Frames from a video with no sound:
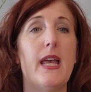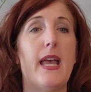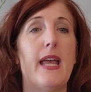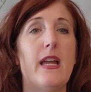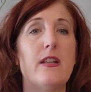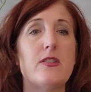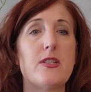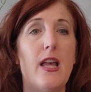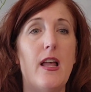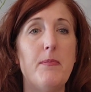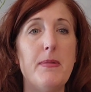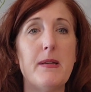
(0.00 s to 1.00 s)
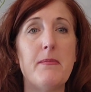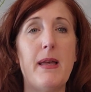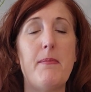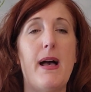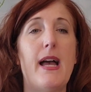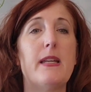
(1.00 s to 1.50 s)
And just helping
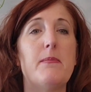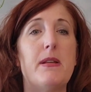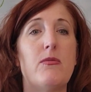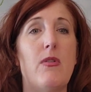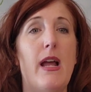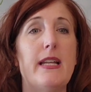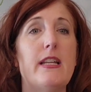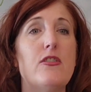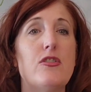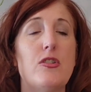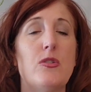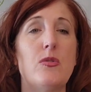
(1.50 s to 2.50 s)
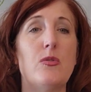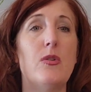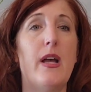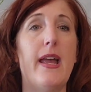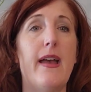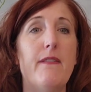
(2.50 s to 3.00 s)
my body be ready
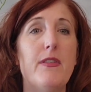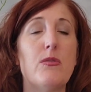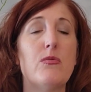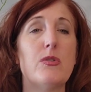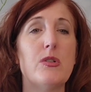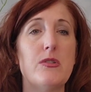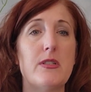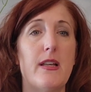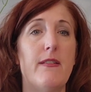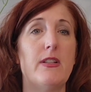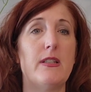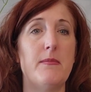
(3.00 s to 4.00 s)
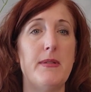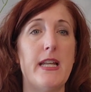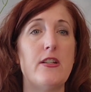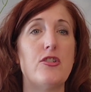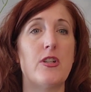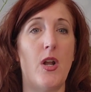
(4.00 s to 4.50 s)
to have the roots of
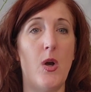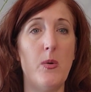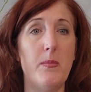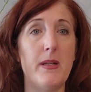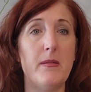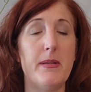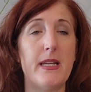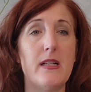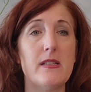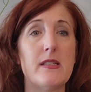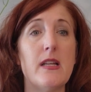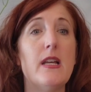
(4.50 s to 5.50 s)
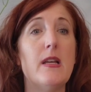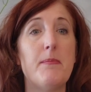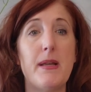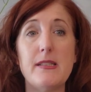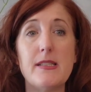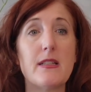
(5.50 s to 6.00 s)
elimination open, because
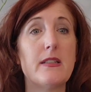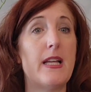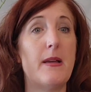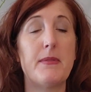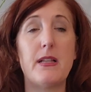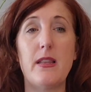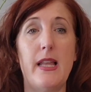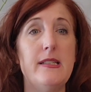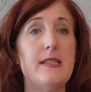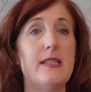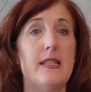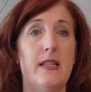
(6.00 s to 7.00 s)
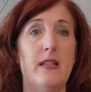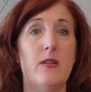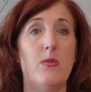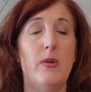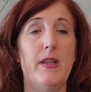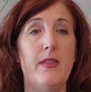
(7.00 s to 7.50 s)
basically I'm cleansing
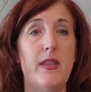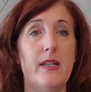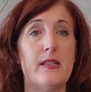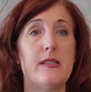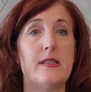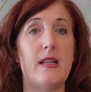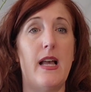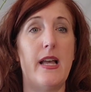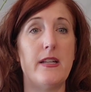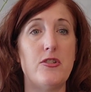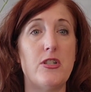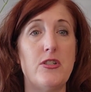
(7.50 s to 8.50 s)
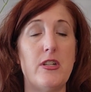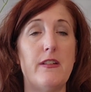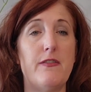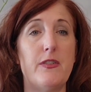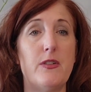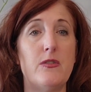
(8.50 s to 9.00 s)
with this
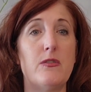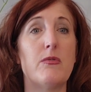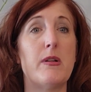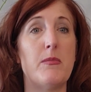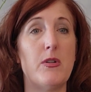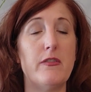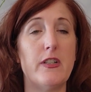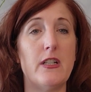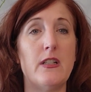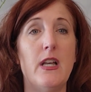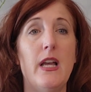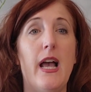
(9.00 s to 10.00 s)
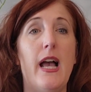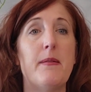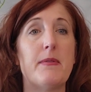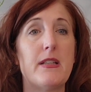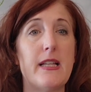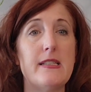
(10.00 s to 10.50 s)
IgG food removal.
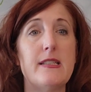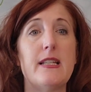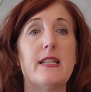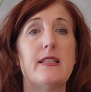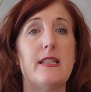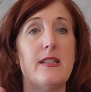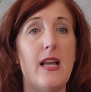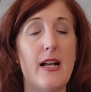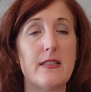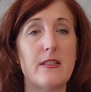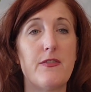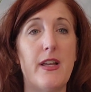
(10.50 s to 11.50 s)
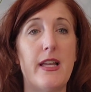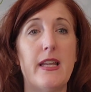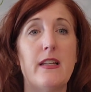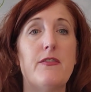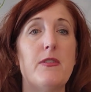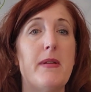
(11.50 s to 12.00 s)
I'm cleansing and detoxifying
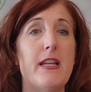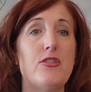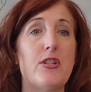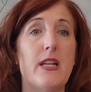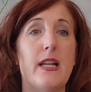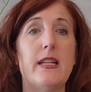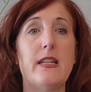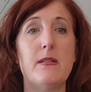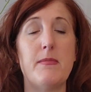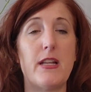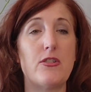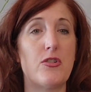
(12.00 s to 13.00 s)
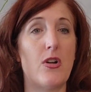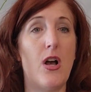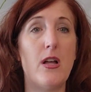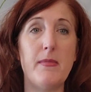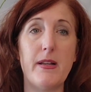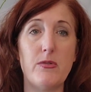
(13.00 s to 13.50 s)
inflammation. I need to make sure
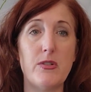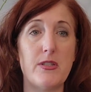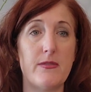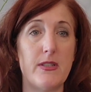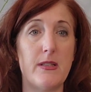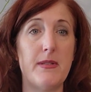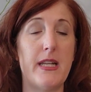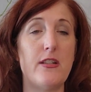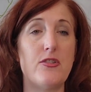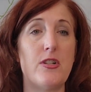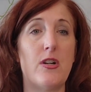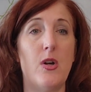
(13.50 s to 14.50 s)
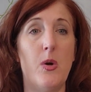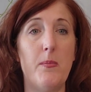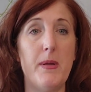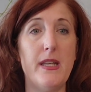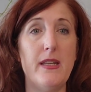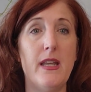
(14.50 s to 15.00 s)
all my roots of elimination are
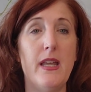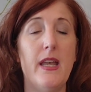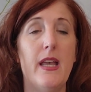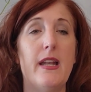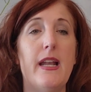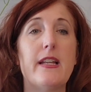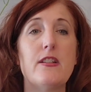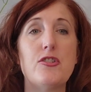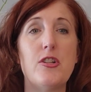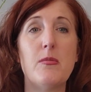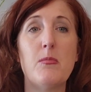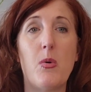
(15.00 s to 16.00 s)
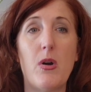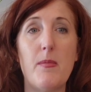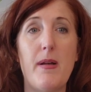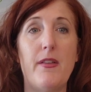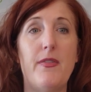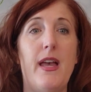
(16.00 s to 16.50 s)
open. And I can share more
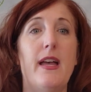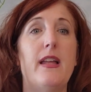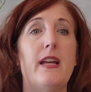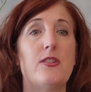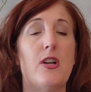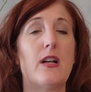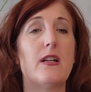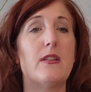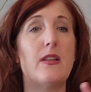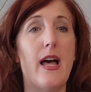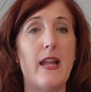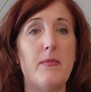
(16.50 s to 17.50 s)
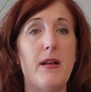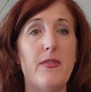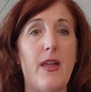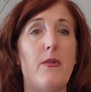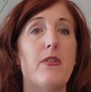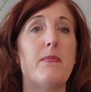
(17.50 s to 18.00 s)
about that. I talk a lot about
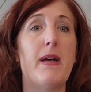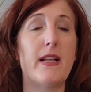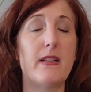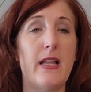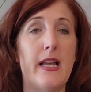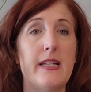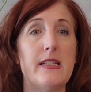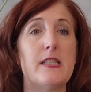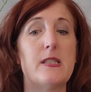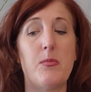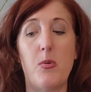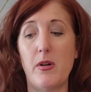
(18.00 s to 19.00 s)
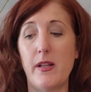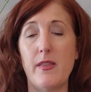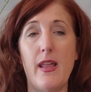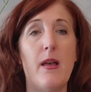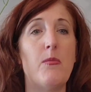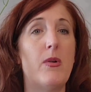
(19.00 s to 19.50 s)
that with my clients, supporting
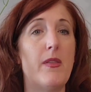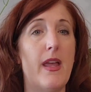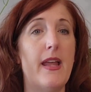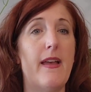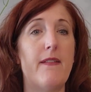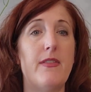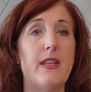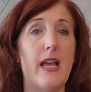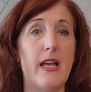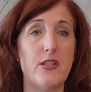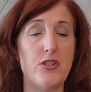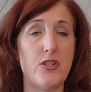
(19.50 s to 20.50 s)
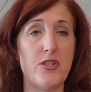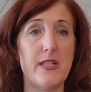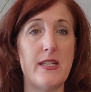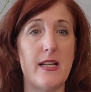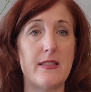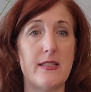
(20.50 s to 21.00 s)
them when they have the IgG
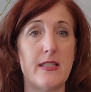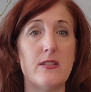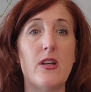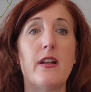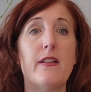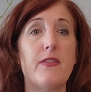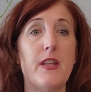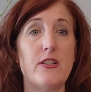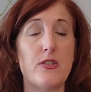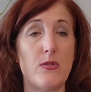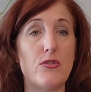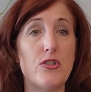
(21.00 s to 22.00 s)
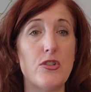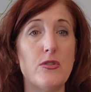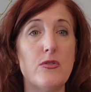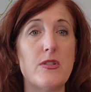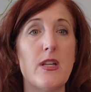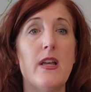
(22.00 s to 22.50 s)
testing done if they so
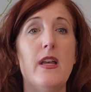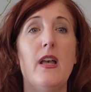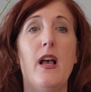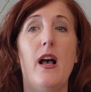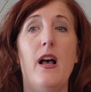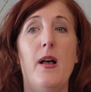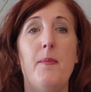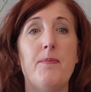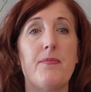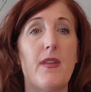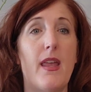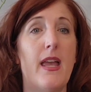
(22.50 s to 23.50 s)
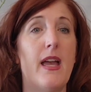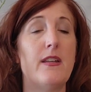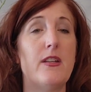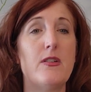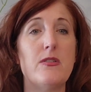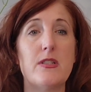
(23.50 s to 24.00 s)
choose. And
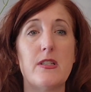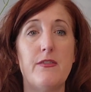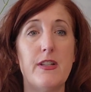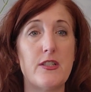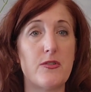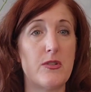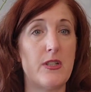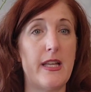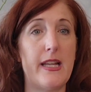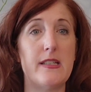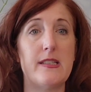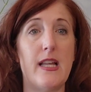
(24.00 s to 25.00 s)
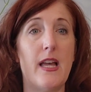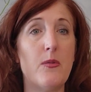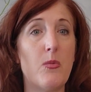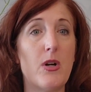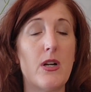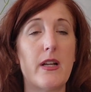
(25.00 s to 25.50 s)
use the visceral hands-on
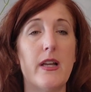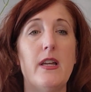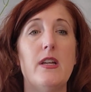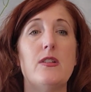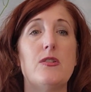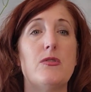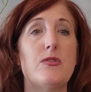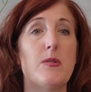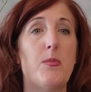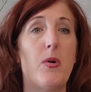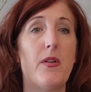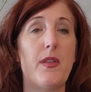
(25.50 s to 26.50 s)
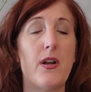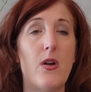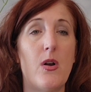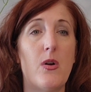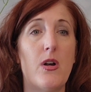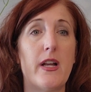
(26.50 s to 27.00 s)
work to support their
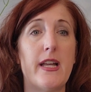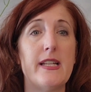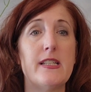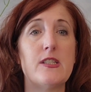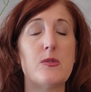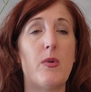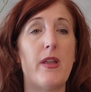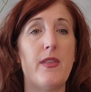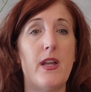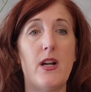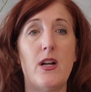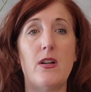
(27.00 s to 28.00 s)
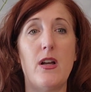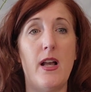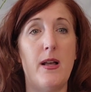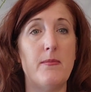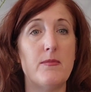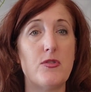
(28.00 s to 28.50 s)
organs when they're
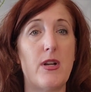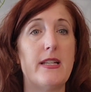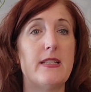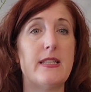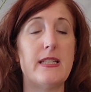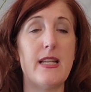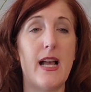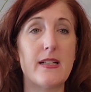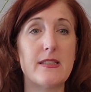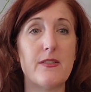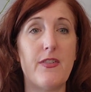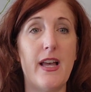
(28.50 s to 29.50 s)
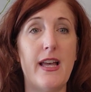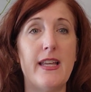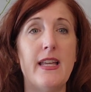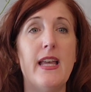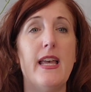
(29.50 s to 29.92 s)
trying to detoxify.